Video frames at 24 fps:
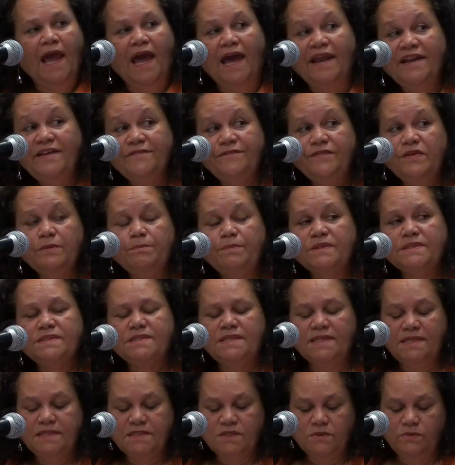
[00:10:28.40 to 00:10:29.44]
And if you
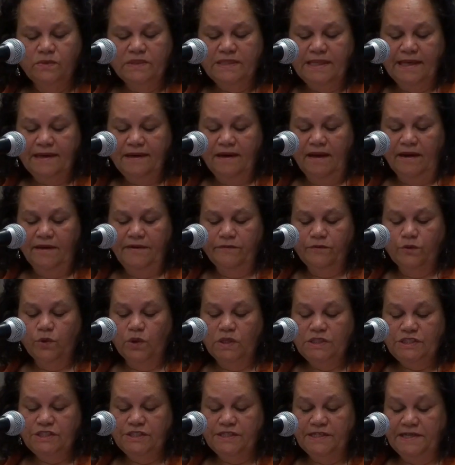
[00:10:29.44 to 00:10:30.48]
persist with that line of
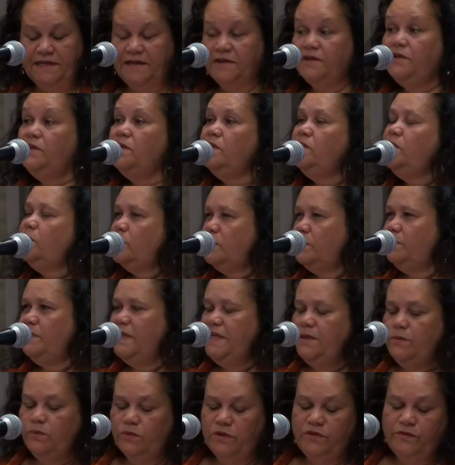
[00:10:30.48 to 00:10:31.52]
questioning, you will
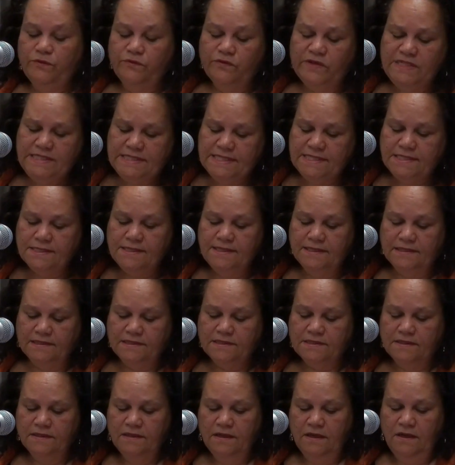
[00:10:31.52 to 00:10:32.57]
meet with
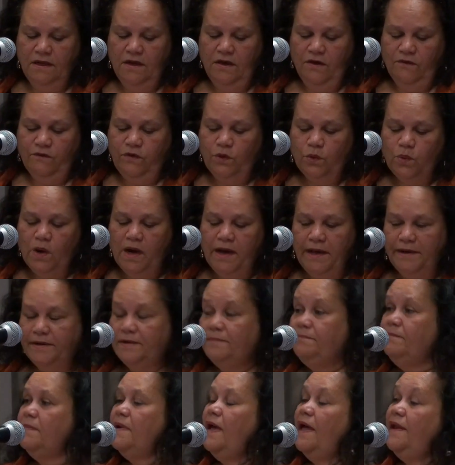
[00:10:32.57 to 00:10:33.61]
resistance. For
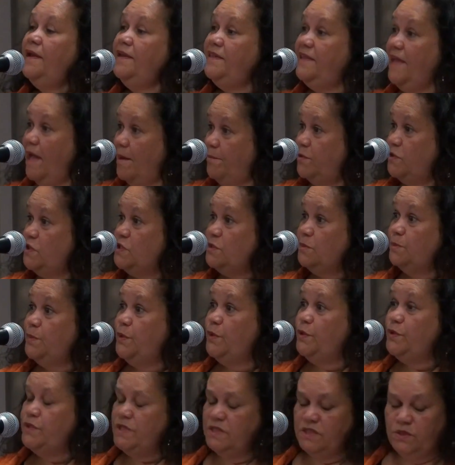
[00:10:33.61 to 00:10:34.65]
one, the Aboriginal
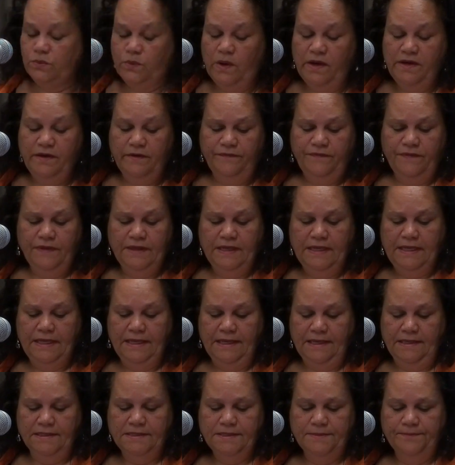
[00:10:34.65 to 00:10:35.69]
person's way of
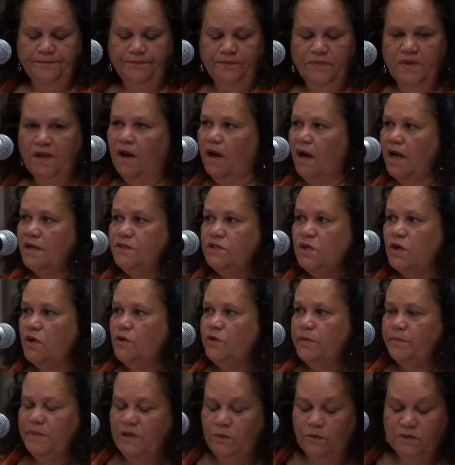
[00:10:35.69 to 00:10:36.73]
thinking is, I
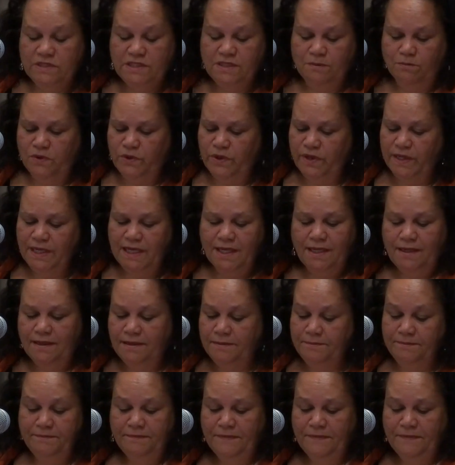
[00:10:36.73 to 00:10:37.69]
told him it was a motor car,